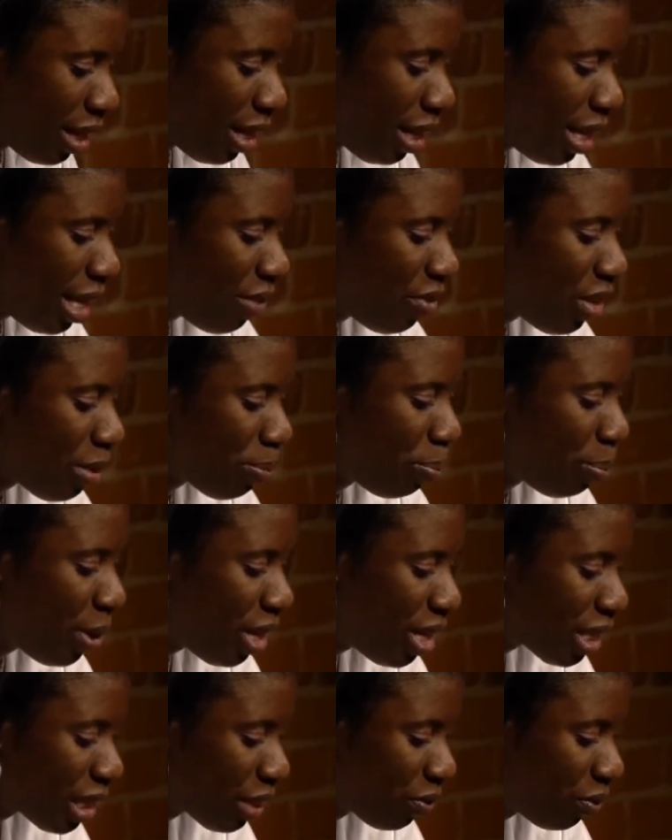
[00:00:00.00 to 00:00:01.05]
Living
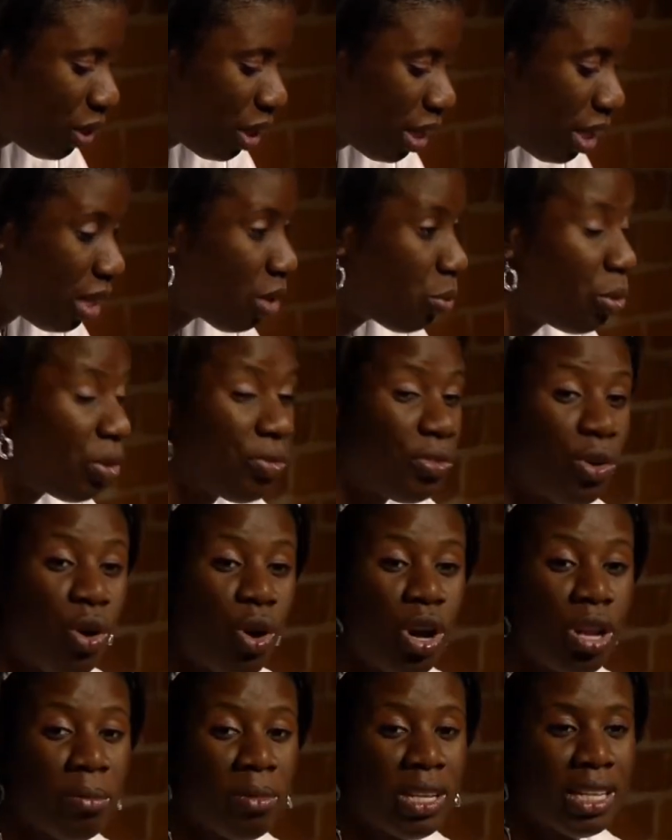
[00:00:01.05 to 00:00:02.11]
peacefully with
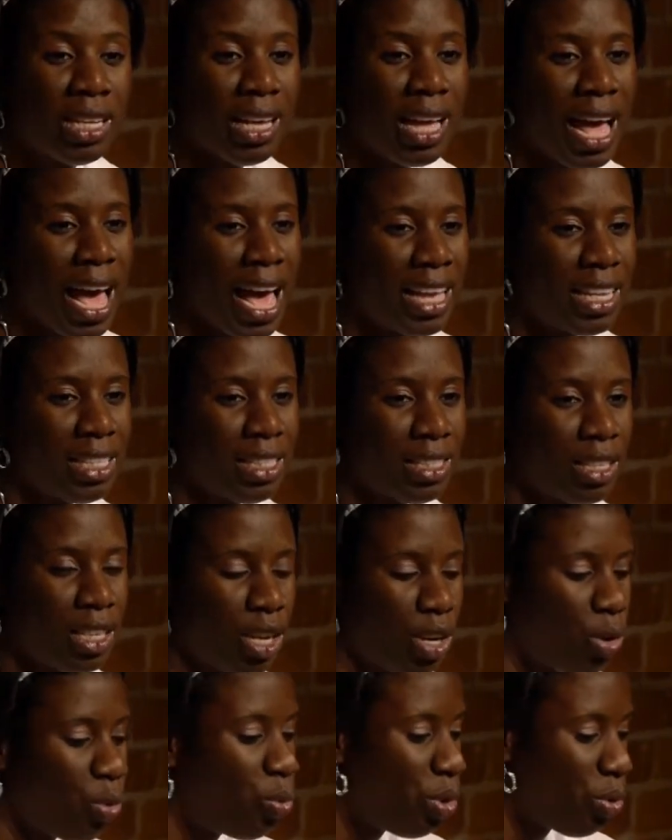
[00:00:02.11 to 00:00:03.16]
all mankind,
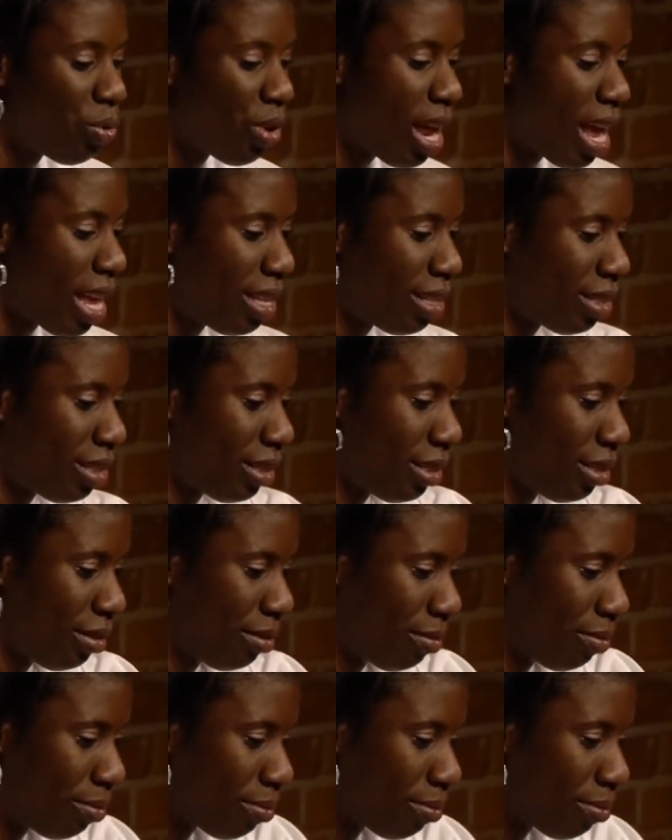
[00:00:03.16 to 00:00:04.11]
we rise.